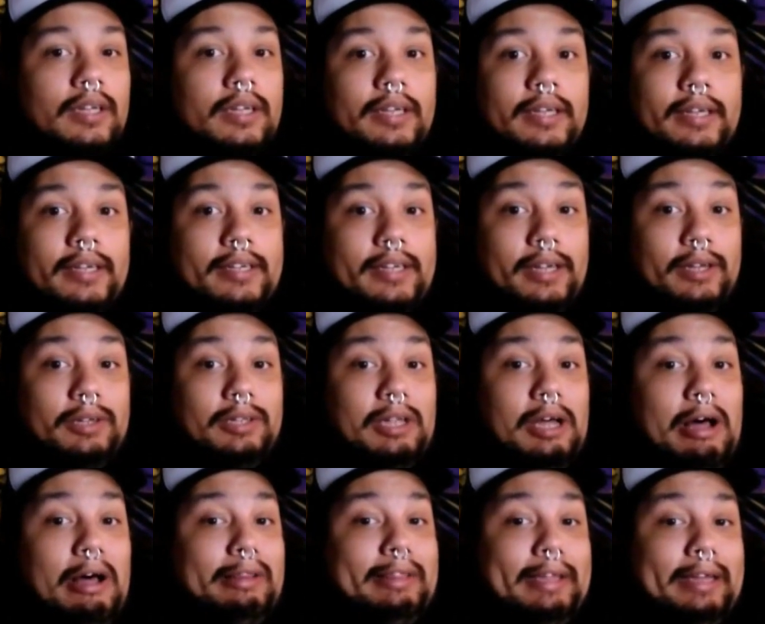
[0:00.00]
He killed
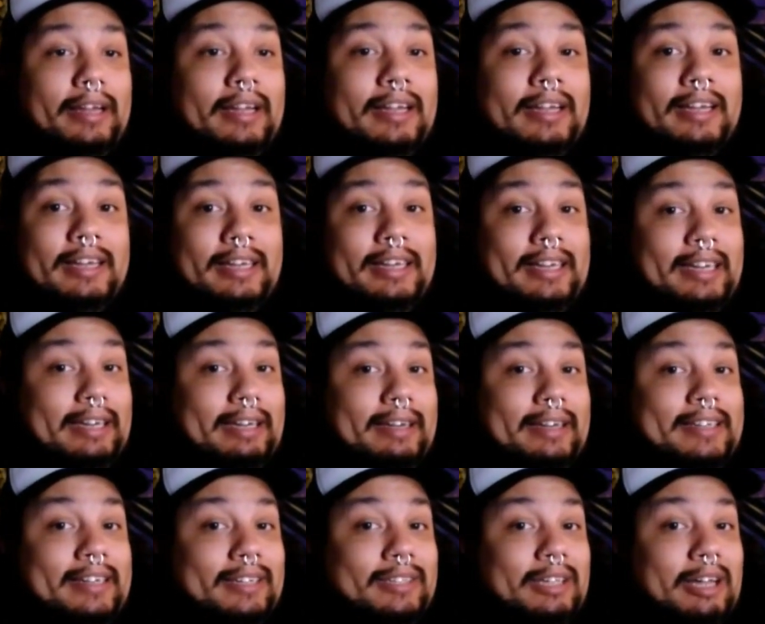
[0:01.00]
all the
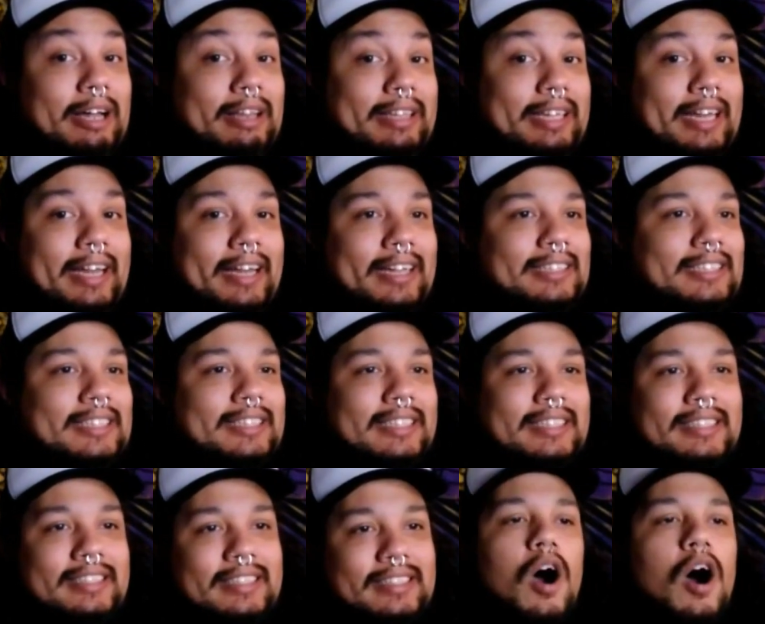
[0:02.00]
ants.
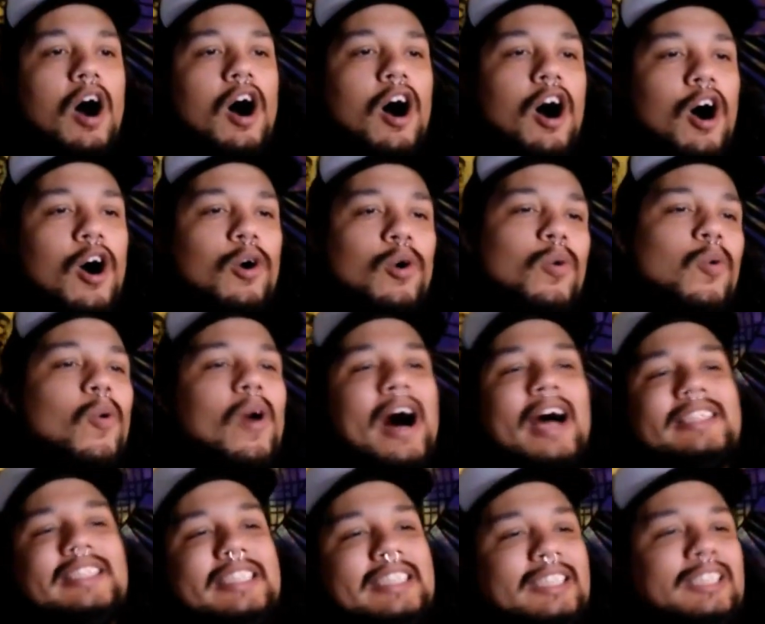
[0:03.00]
Oh,
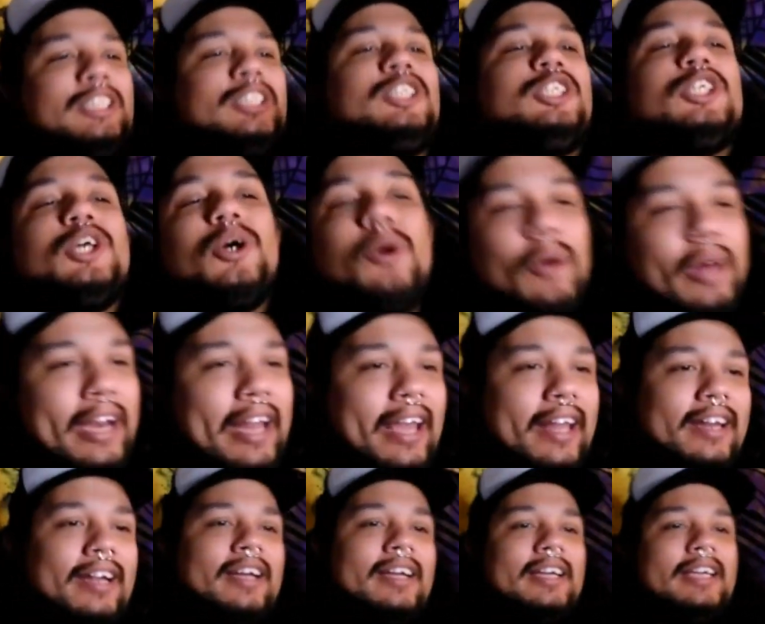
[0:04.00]
Quasi's doing it!
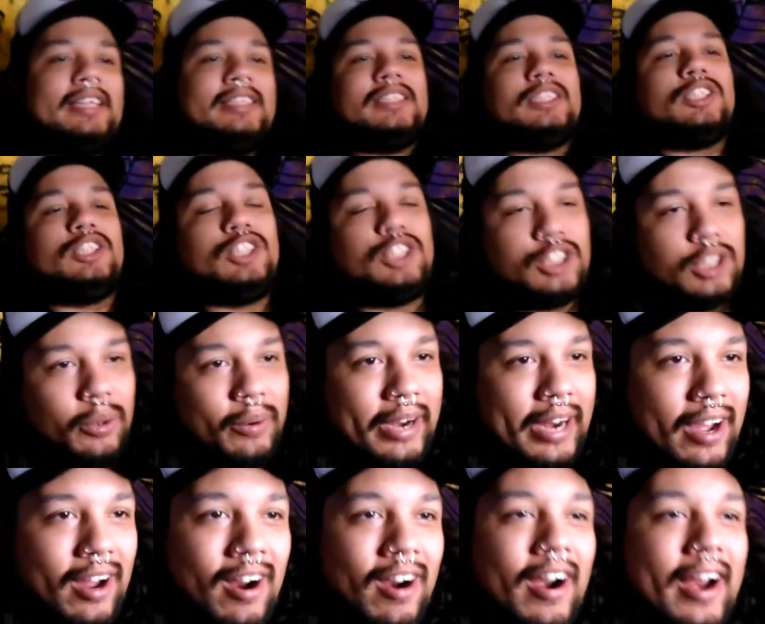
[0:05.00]
He's doing
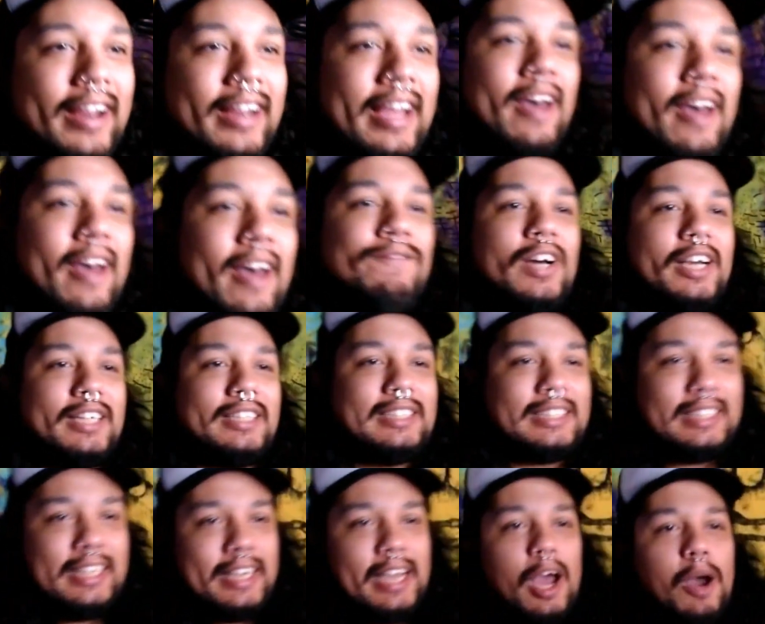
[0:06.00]
it. All right, yeah, fucking
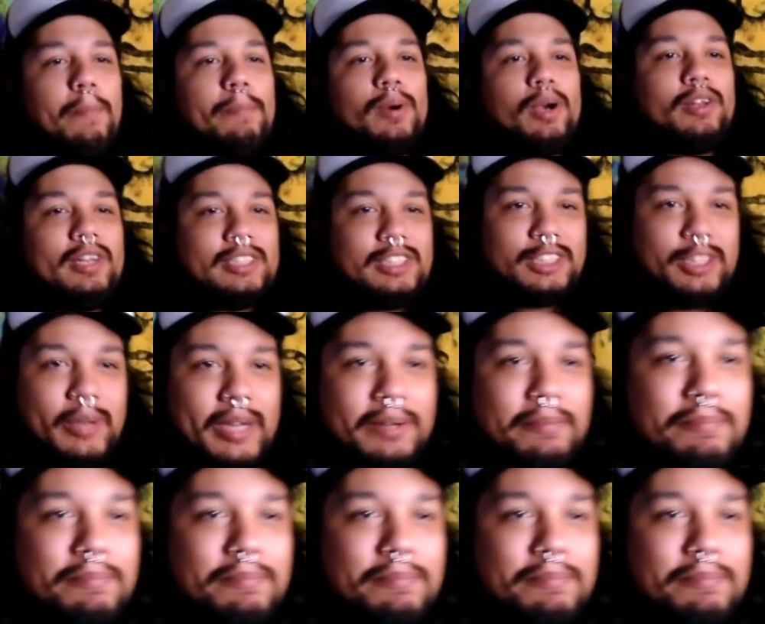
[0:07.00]
sneak out, bro. Let's do it.